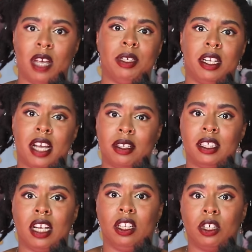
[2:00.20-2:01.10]
it was announced
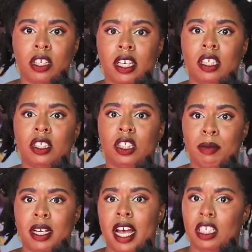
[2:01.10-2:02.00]
that Lauren
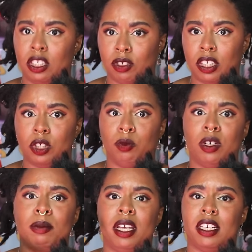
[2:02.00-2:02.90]
Schmidt Hissrich
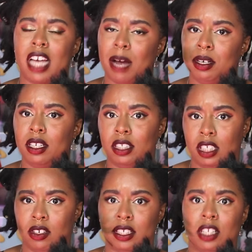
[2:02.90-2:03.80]
would be adapting the
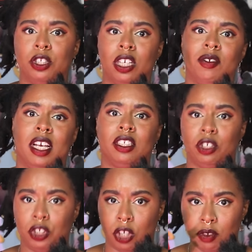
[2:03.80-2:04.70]
series and serving as the
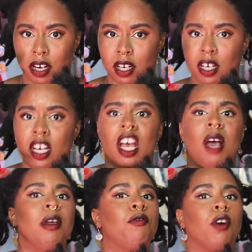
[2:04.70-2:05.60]
showrunner.
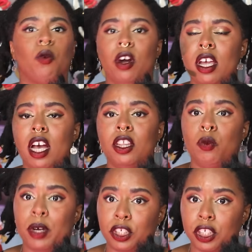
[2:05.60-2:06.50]
Before working on The
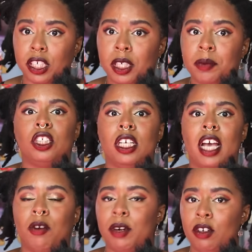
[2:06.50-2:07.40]
Witcher, she
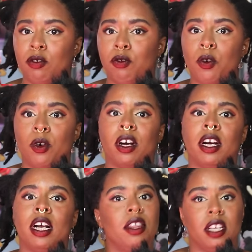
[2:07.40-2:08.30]
had written
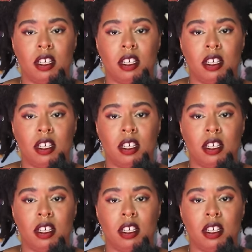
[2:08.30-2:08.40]
for The